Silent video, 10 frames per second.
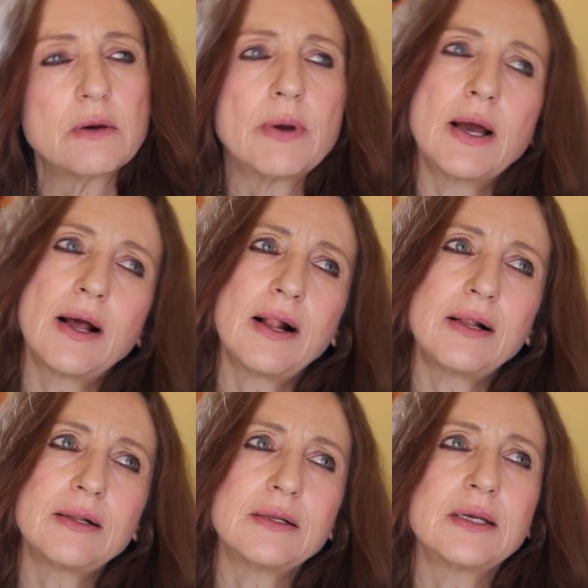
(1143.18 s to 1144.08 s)

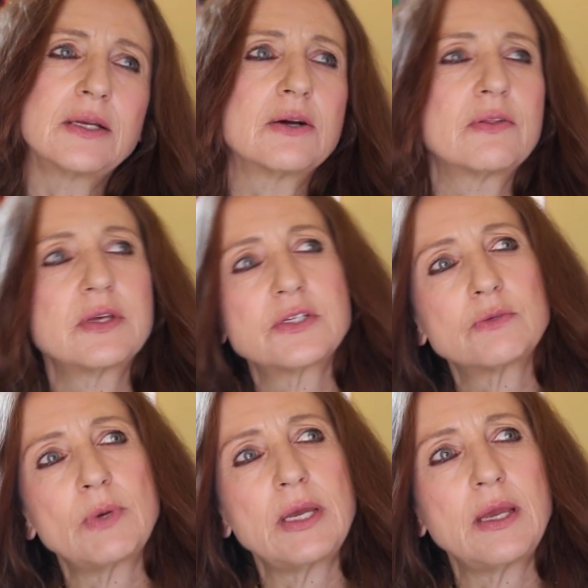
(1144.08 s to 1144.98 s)
Well,
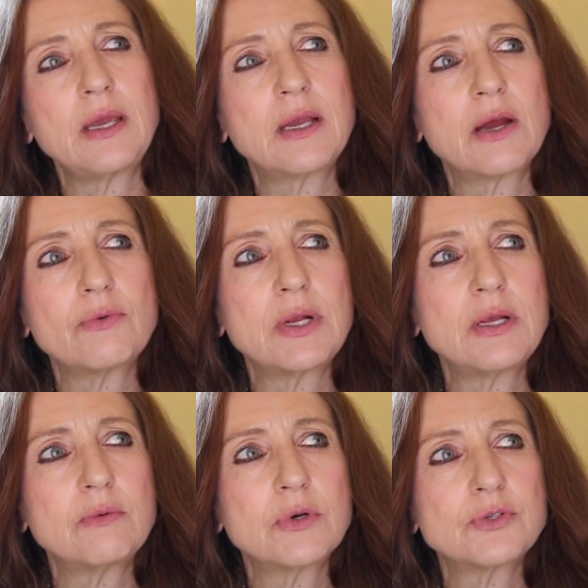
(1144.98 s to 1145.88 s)
this week I
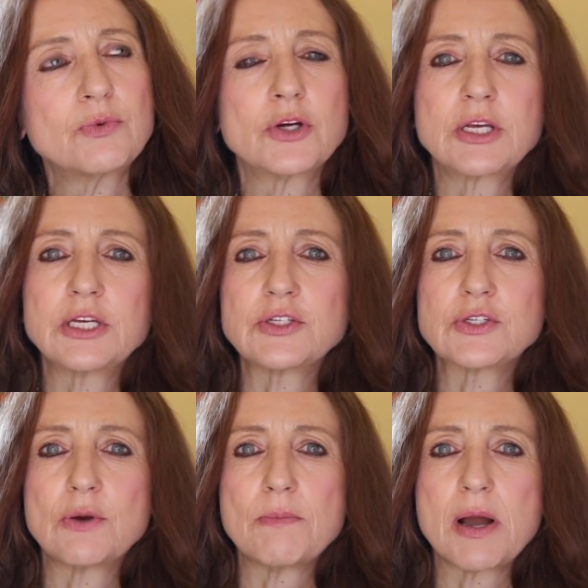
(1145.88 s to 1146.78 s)
really was working
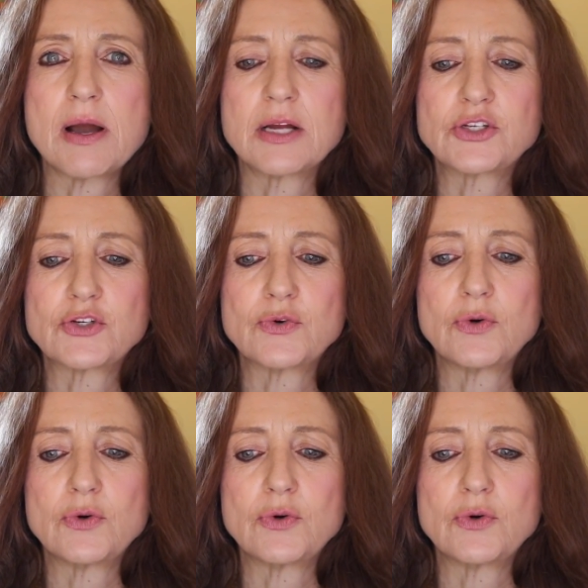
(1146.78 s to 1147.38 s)
so much,